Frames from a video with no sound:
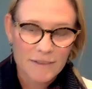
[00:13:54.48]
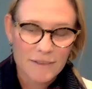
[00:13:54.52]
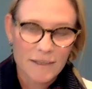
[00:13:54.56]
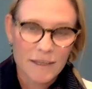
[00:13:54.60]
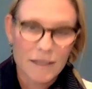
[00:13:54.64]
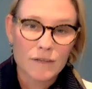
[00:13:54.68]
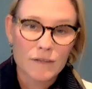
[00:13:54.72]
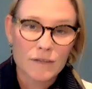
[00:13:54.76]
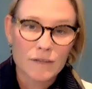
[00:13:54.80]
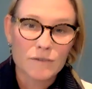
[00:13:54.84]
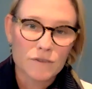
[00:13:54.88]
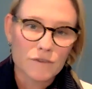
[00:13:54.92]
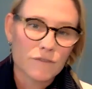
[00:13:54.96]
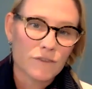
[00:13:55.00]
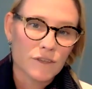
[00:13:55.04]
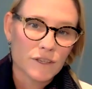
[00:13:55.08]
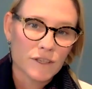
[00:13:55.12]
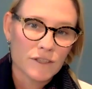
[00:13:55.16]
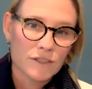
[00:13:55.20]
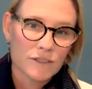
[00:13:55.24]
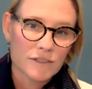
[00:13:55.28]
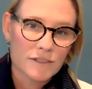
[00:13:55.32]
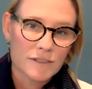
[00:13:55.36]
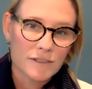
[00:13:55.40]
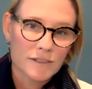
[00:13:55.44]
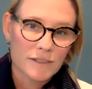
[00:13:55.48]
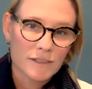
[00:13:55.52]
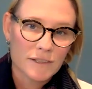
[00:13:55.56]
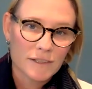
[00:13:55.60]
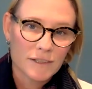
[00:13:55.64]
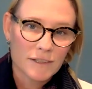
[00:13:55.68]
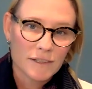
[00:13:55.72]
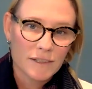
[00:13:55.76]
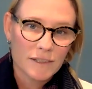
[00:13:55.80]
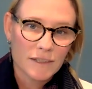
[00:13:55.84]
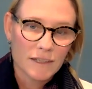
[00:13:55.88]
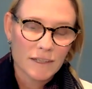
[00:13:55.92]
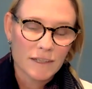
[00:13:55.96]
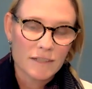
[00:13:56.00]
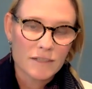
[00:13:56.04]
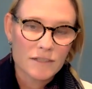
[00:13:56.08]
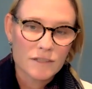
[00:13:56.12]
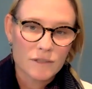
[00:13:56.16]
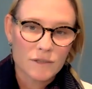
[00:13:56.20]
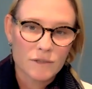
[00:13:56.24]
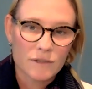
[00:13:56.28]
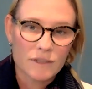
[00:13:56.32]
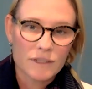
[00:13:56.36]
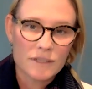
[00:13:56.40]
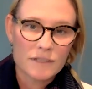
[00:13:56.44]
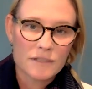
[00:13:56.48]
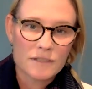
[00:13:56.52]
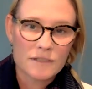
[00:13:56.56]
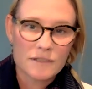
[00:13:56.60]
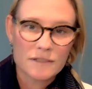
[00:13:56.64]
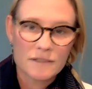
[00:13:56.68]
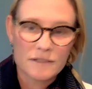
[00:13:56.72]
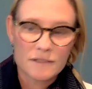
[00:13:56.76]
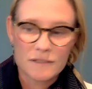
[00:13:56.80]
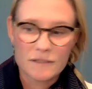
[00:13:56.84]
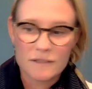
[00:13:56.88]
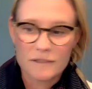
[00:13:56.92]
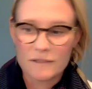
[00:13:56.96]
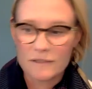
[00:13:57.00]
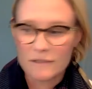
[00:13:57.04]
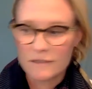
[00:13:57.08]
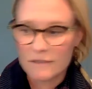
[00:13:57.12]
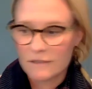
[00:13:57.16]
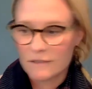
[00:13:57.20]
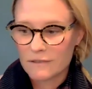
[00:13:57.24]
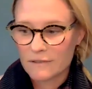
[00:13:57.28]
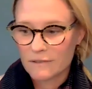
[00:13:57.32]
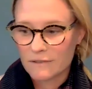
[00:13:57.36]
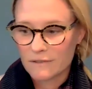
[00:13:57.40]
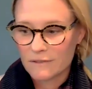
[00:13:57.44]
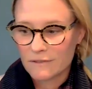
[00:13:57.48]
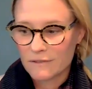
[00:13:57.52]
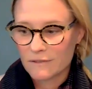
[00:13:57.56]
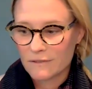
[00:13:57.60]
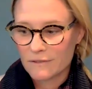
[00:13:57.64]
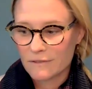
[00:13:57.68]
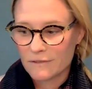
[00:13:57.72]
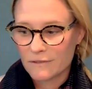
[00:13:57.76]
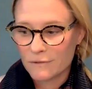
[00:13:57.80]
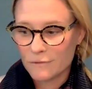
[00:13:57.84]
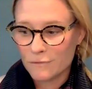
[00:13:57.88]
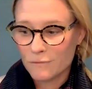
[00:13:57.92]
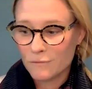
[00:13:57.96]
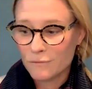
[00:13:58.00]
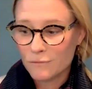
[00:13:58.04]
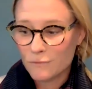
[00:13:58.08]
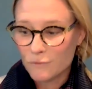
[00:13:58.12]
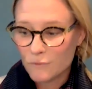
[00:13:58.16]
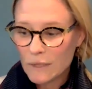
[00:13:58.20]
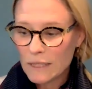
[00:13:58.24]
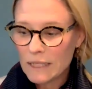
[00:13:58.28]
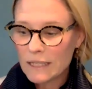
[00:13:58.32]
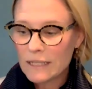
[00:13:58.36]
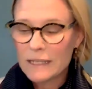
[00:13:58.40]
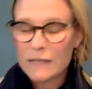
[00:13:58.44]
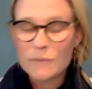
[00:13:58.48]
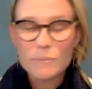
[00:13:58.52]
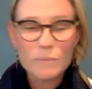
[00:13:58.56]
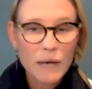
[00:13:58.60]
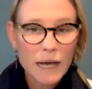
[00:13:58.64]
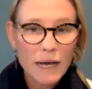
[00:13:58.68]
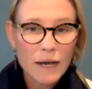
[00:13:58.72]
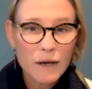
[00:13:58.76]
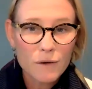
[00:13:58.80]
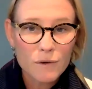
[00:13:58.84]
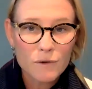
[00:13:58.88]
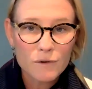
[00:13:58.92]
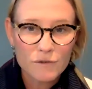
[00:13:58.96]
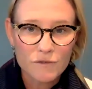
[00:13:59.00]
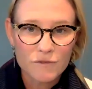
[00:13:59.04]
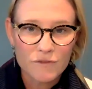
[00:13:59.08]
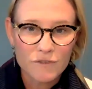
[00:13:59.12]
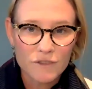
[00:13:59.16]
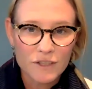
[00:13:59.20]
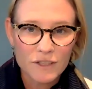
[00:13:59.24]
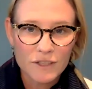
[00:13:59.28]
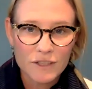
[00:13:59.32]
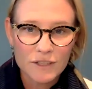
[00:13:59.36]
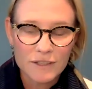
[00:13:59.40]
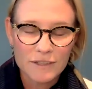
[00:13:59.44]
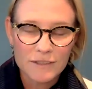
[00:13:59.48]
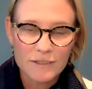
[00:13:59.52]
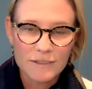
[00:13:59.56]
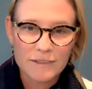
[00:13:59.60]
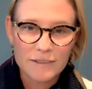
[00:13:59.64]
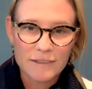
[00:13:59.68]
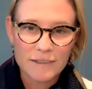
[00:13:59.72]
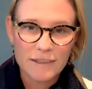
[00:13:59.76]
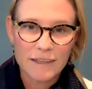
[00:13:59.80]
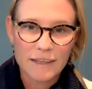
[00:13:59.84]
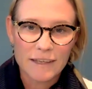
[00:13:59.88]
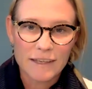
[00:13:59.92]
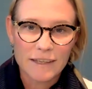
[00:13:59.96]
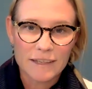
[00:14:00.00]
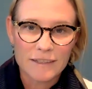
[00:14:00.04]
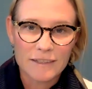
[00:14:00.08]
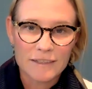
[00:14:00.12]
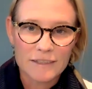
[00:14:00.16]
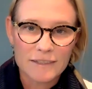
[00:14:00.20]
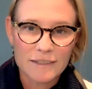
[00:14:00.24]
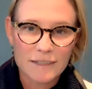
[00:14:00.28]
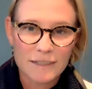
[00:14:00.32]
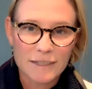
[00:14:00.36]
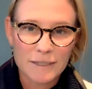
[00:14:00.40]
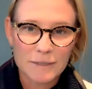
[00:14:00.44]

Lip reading: and fulfilled. And so this is really powerful. And